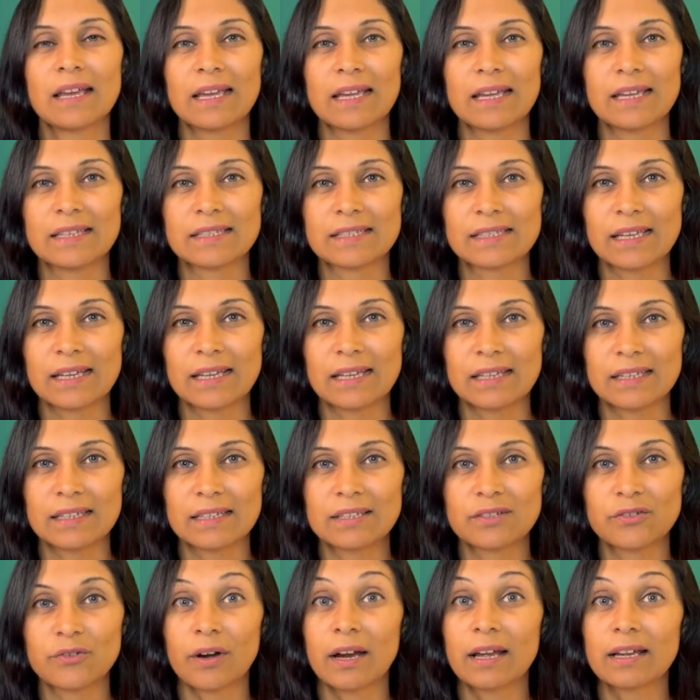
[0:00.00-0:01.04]
Is it
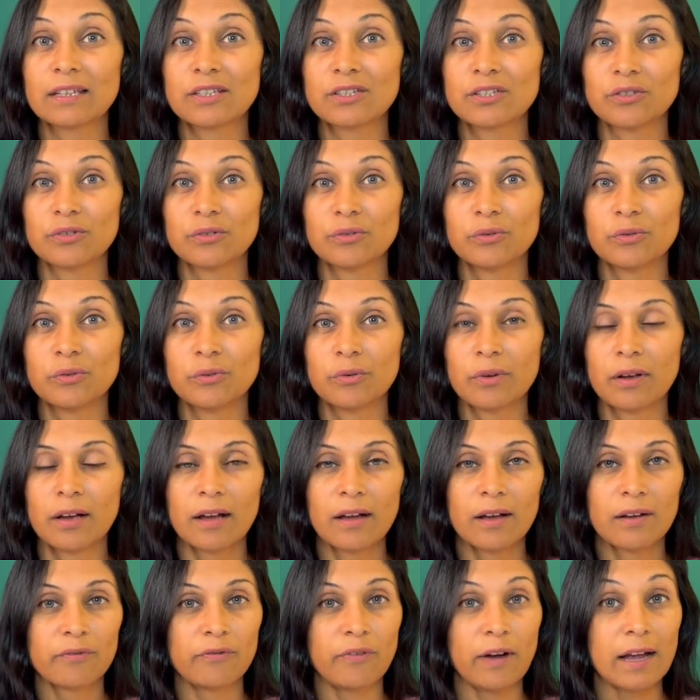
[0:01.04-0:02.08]
trying to
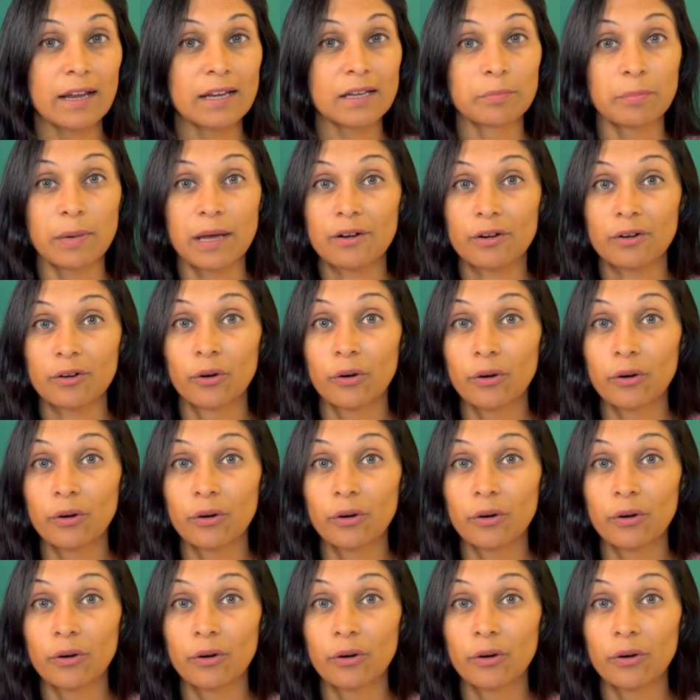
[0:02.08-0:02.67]
find better